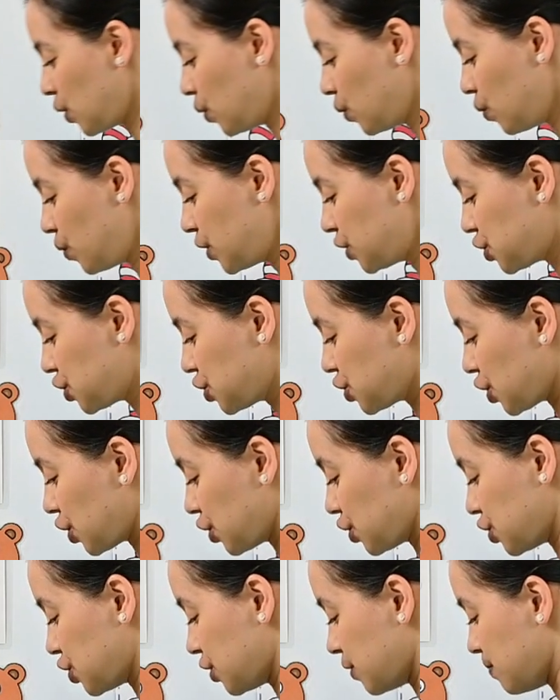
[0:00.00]
Which
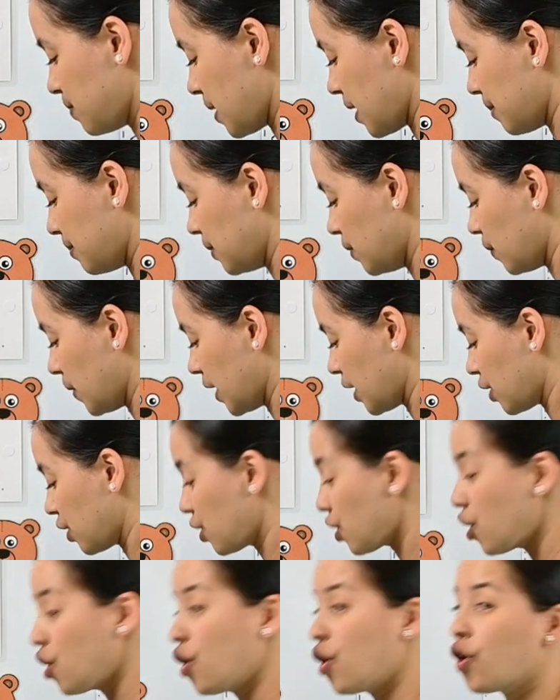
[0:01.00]
shirt should Bobby wear
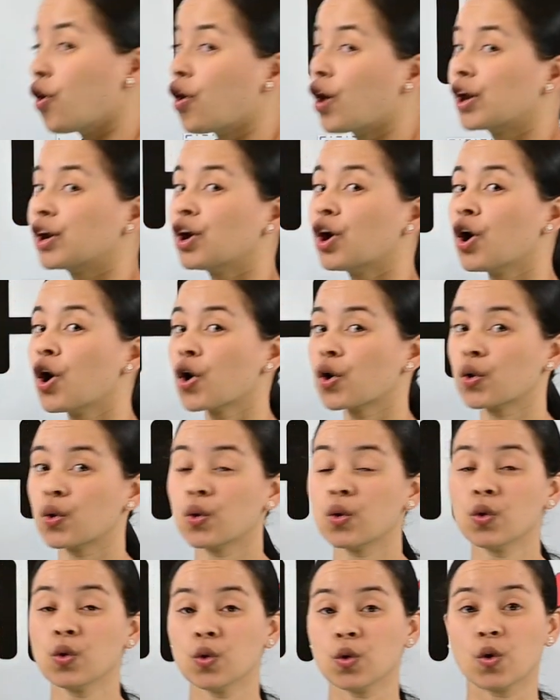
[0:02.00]
on a
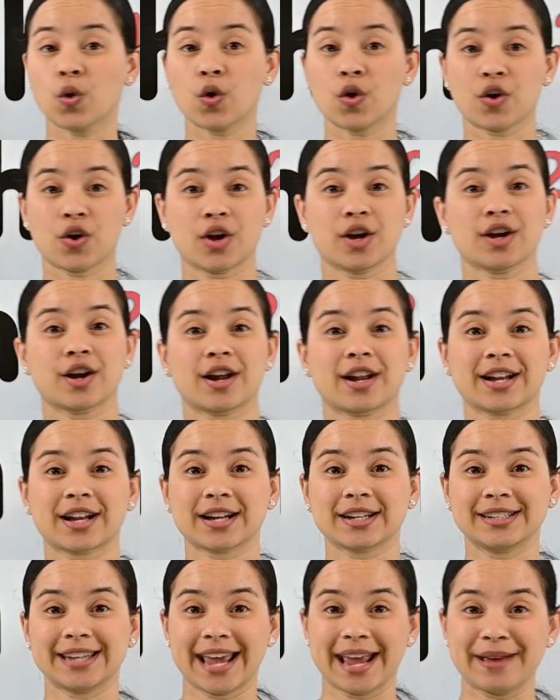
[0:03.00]
cool
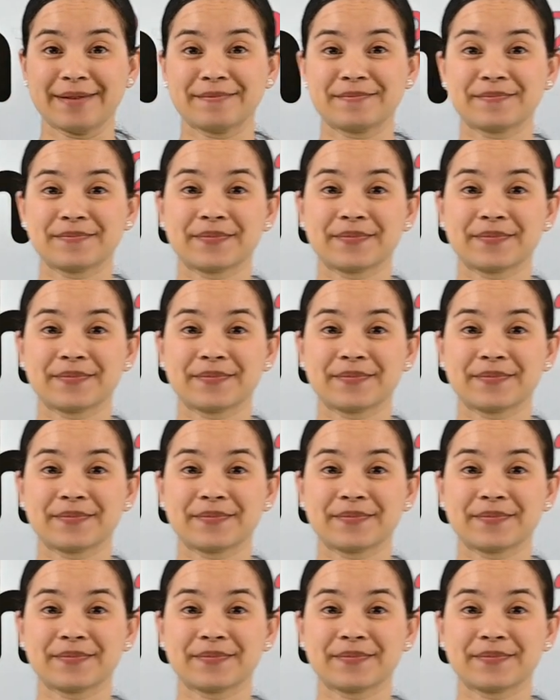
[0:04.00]
day?